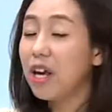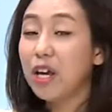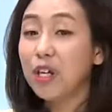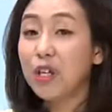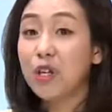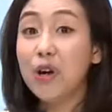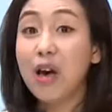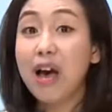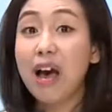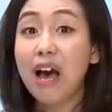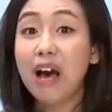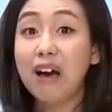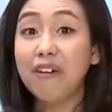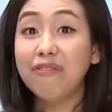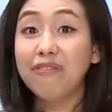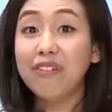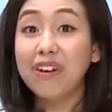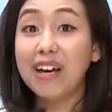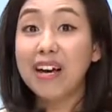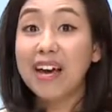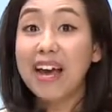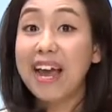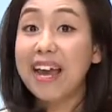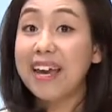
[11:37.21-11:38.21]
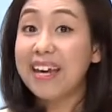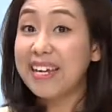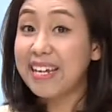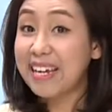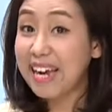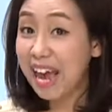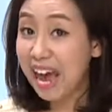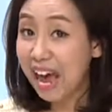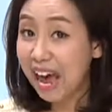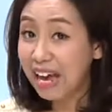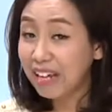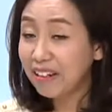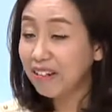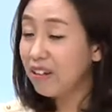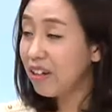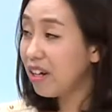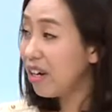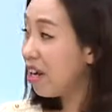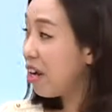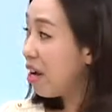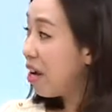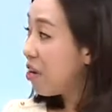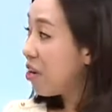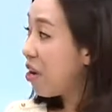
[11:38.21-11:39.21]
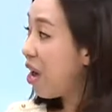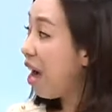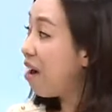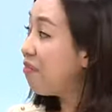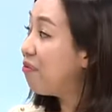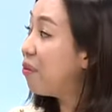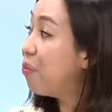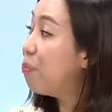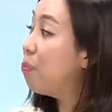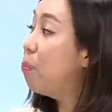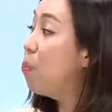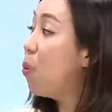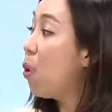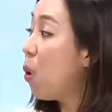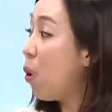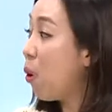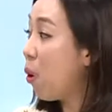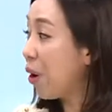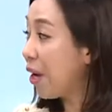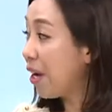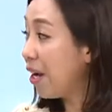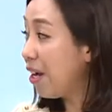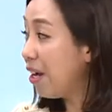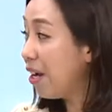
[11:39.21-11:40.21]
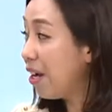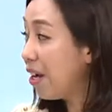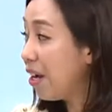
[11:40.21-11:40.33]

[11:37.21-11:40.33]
you have a cat, you have a boy,